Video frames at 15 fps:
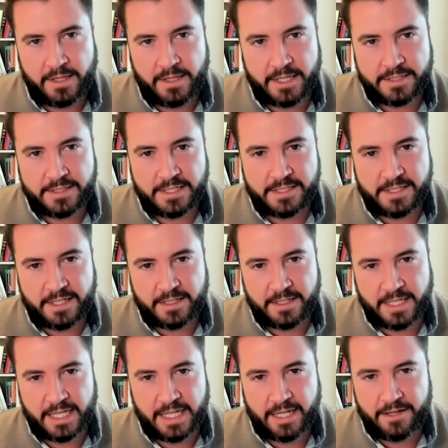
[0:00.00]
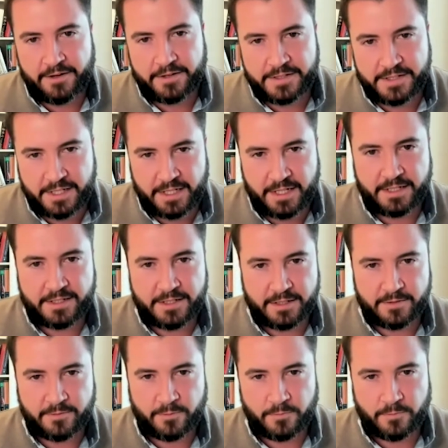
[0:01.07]
the existing N R C
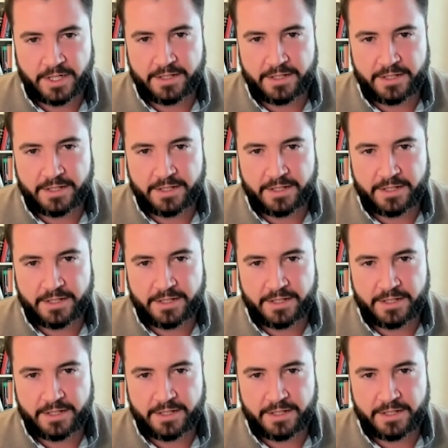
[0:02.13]
to